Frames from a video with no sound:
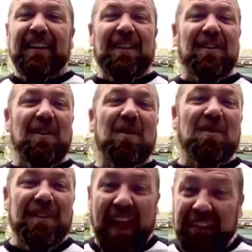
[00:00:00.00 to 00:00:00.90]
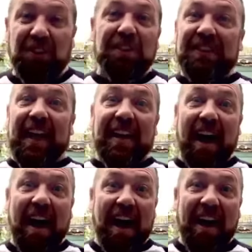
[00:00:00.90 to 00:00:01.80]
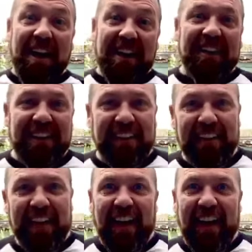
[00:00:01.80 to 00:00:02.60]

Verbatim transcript: you know, tensions get high and